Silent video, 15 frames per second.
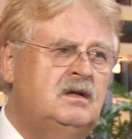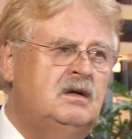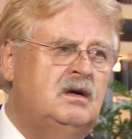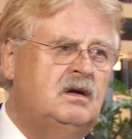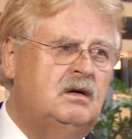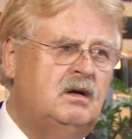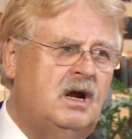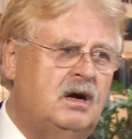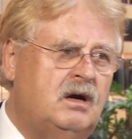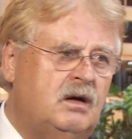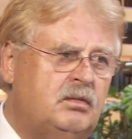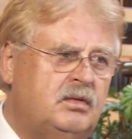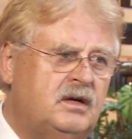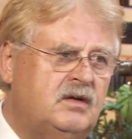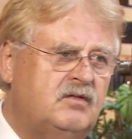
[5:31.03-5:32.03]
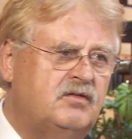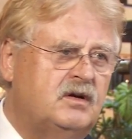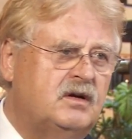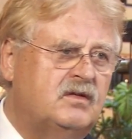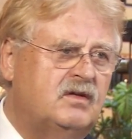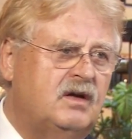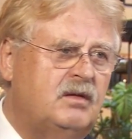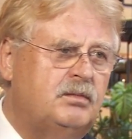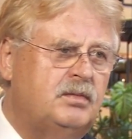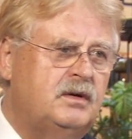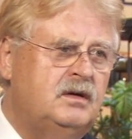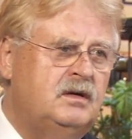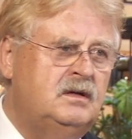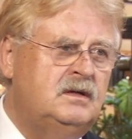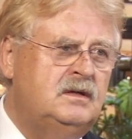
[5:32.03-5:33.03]
Arab League, for example,
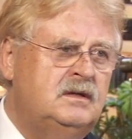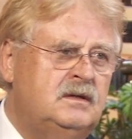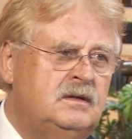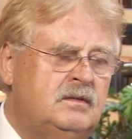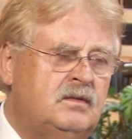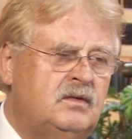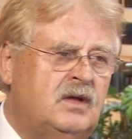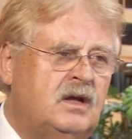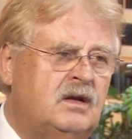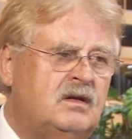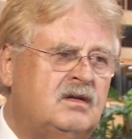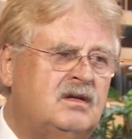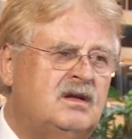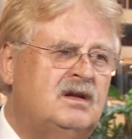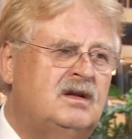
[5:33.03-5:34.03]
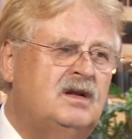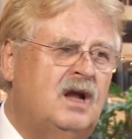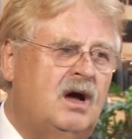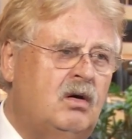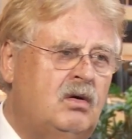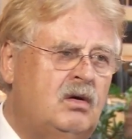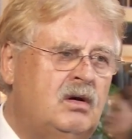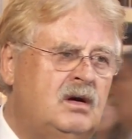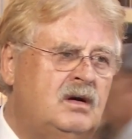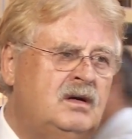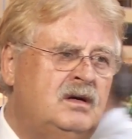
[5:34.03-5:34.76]
that now